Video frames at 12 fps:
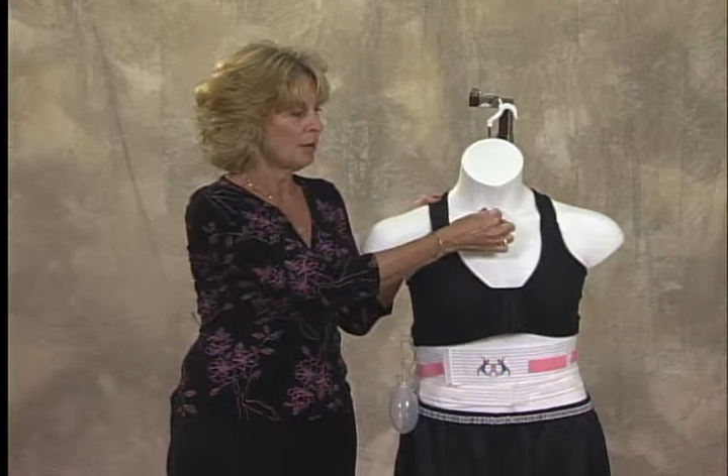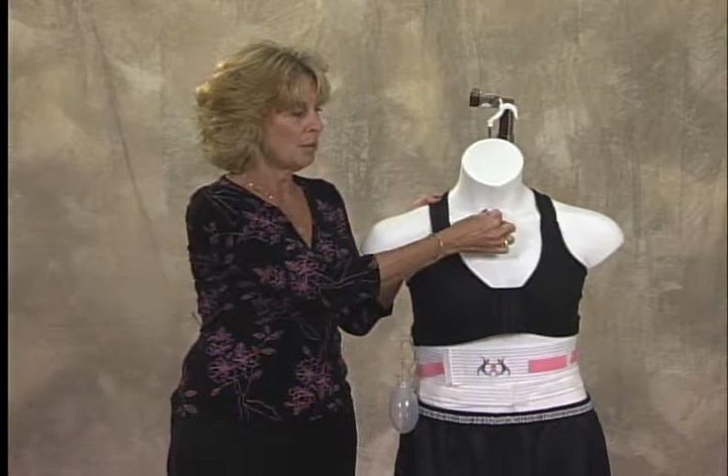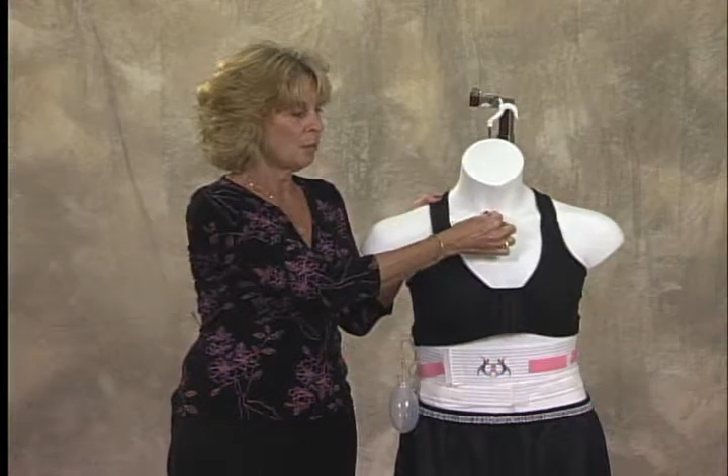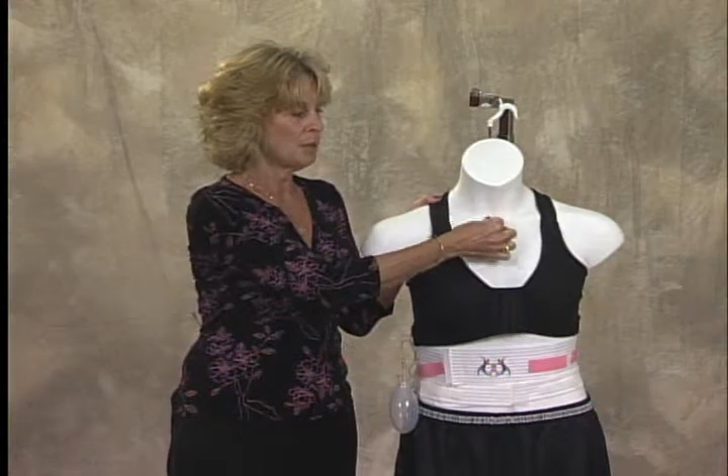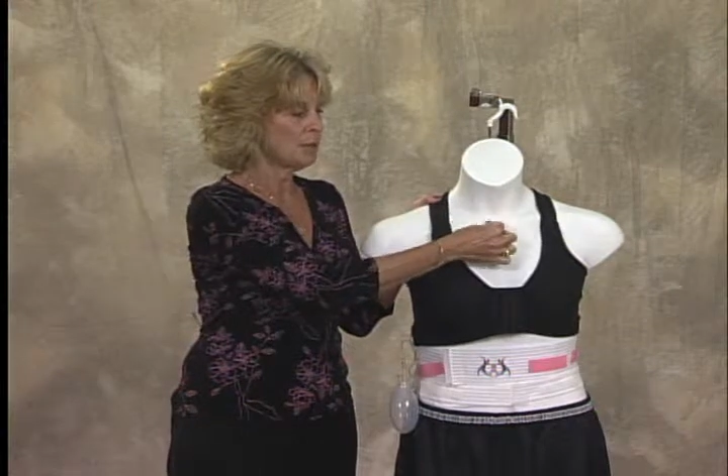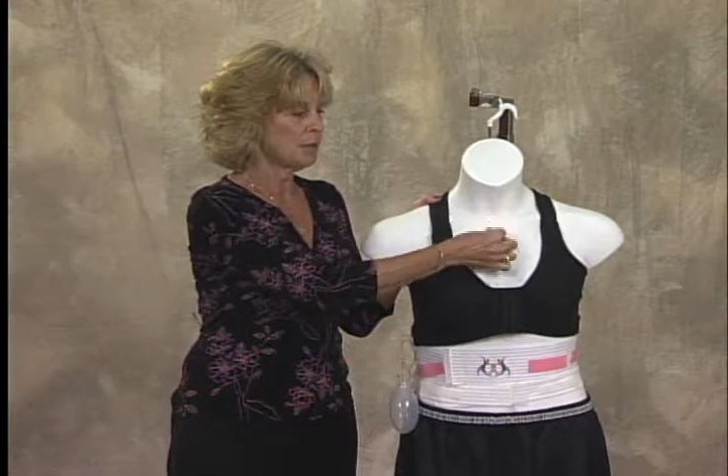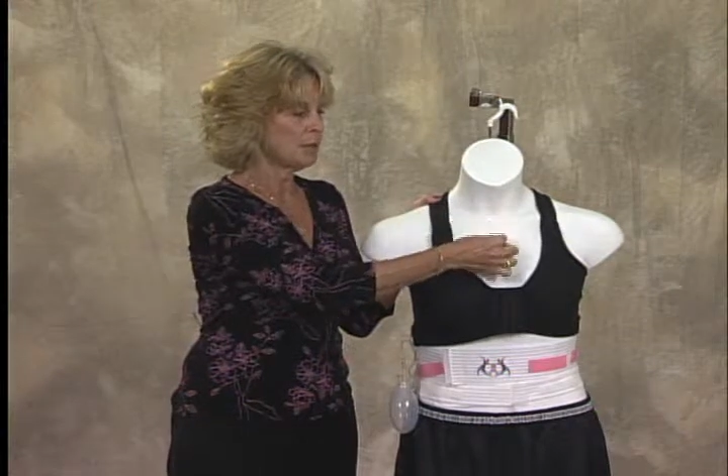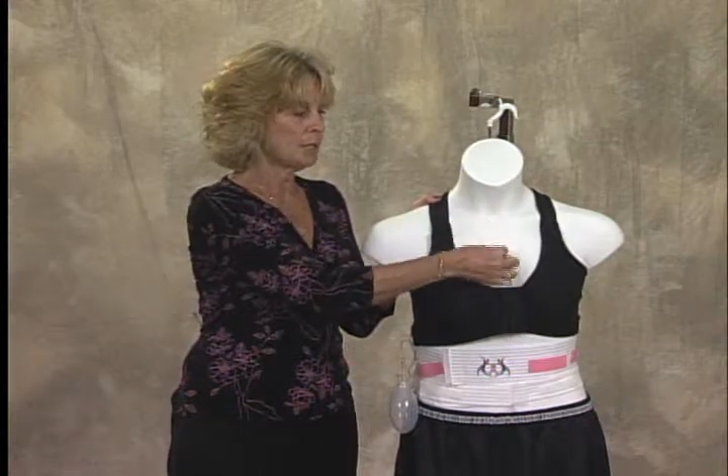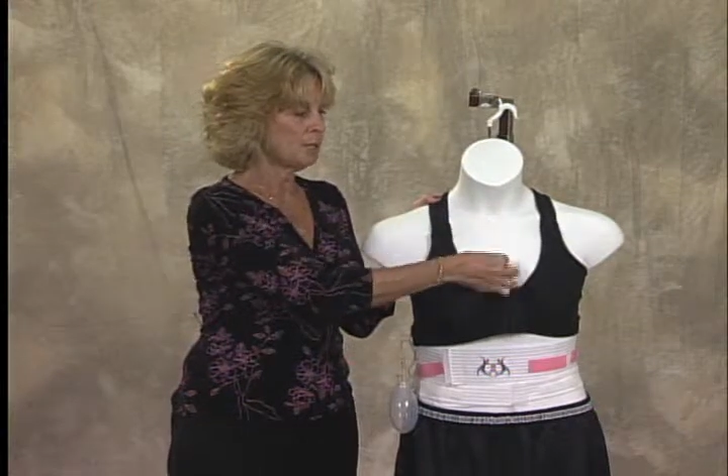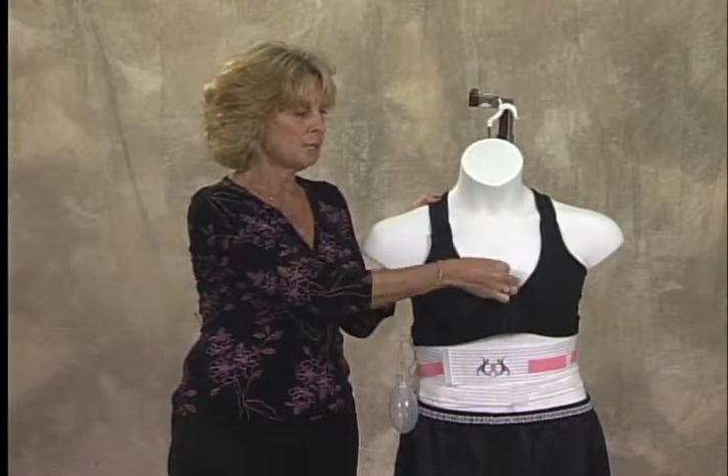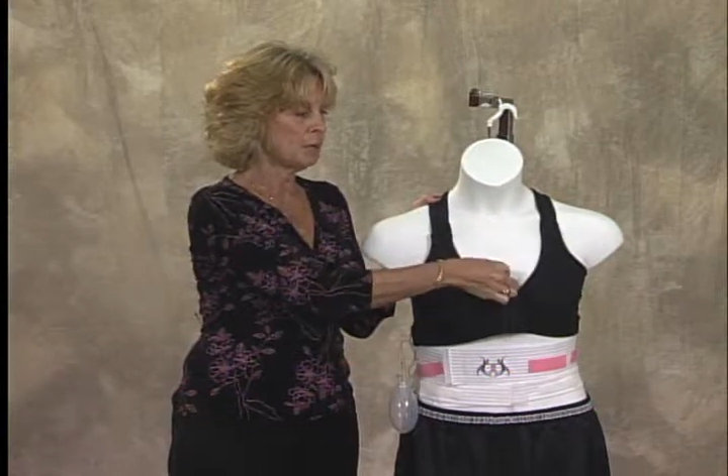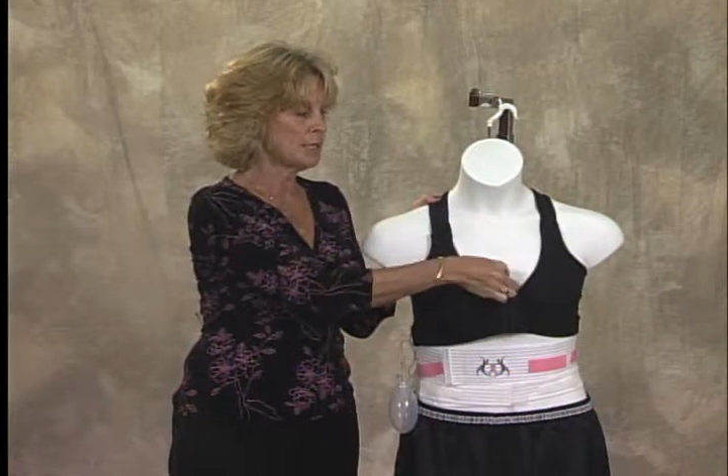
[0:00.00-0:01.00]
with
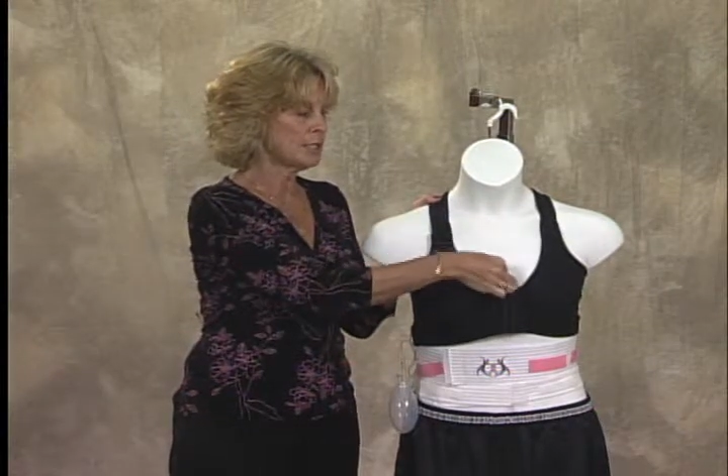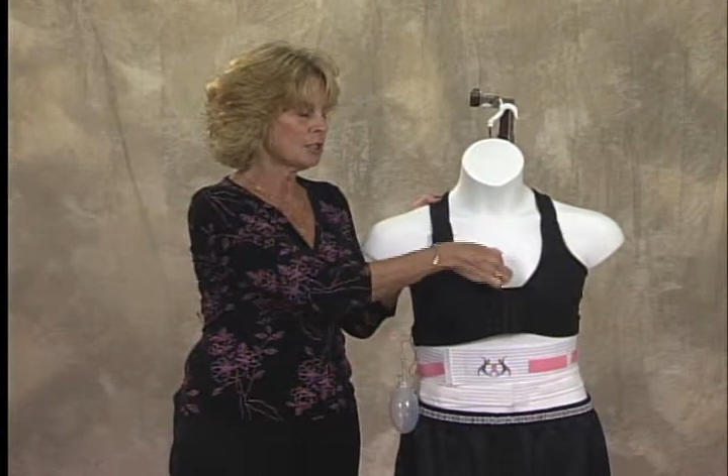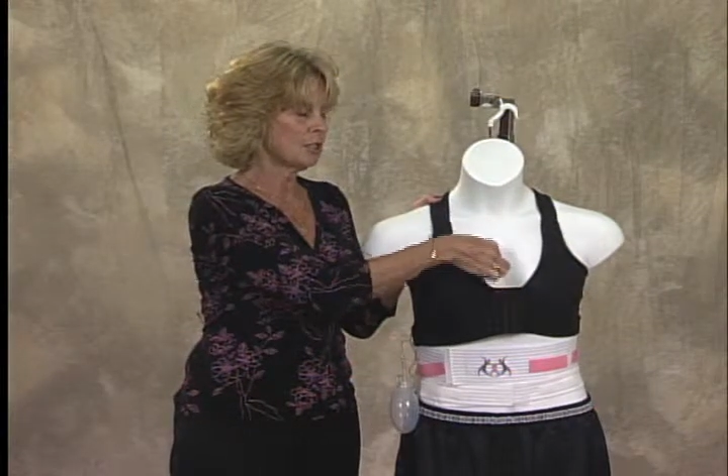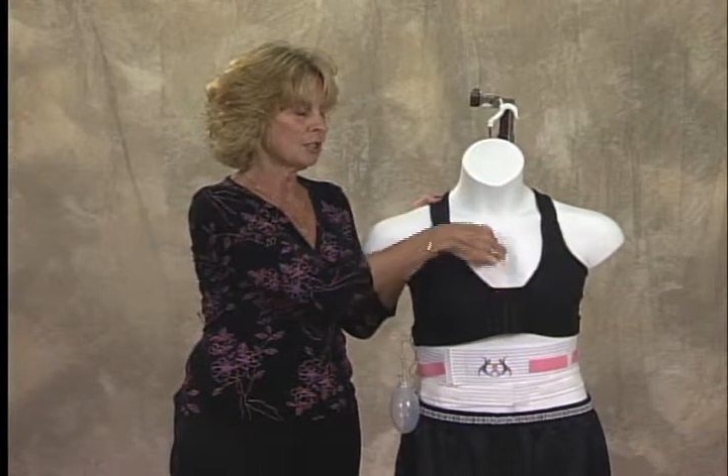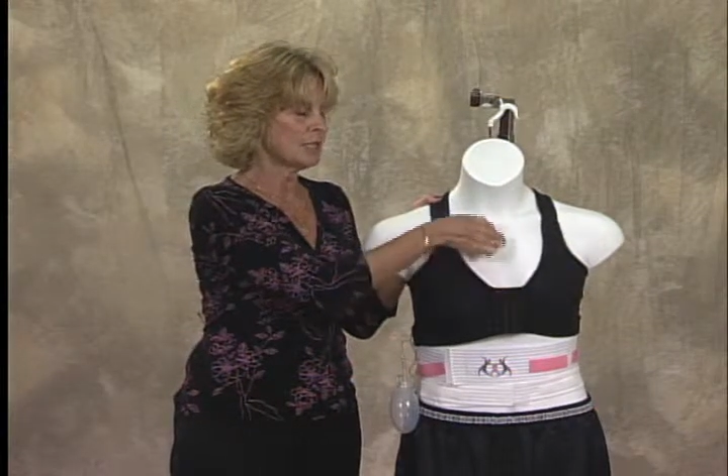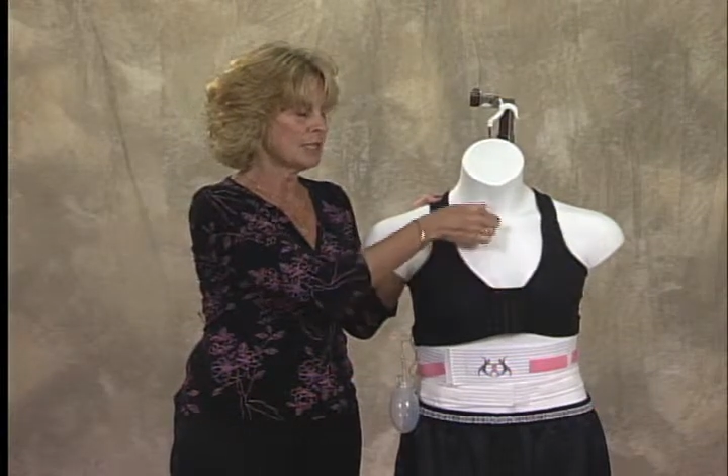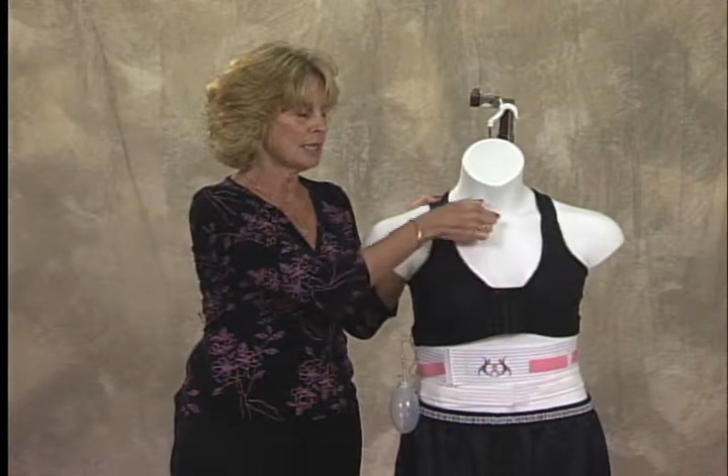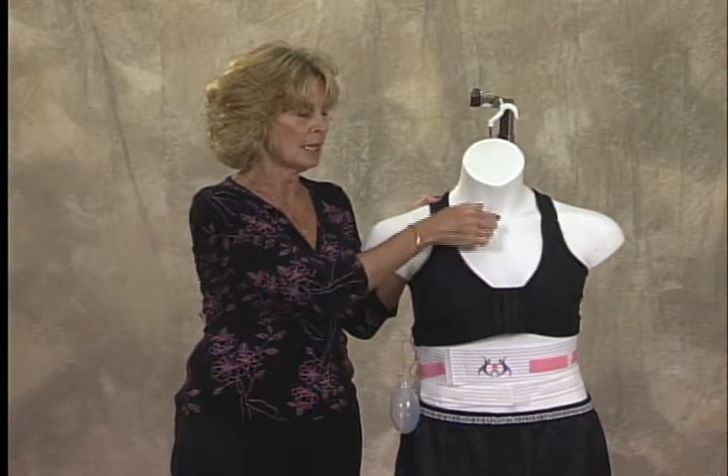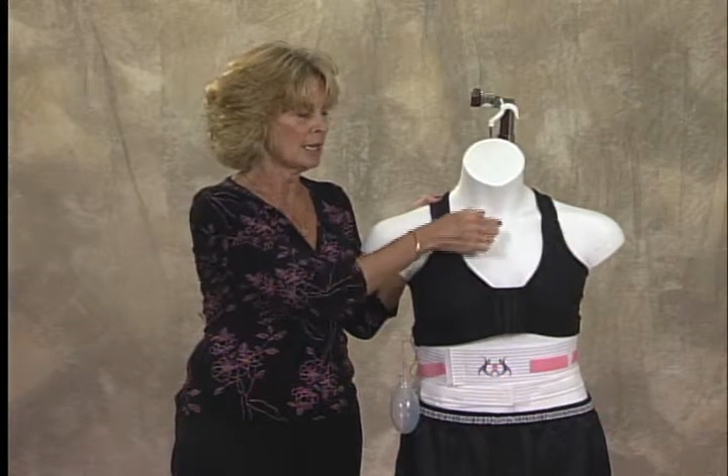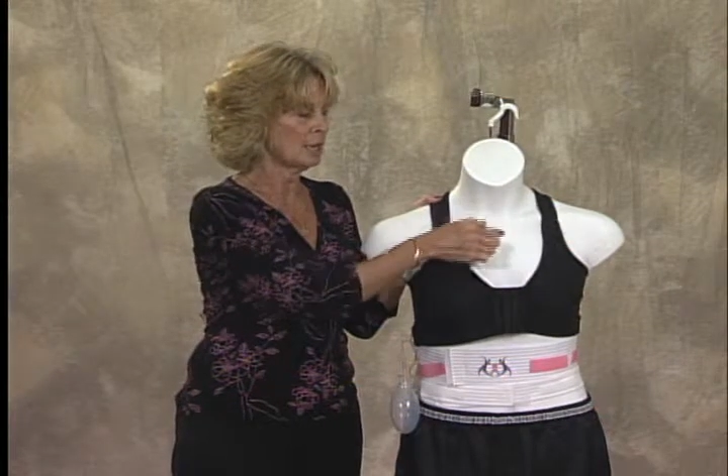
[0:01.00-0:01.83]
the breast or the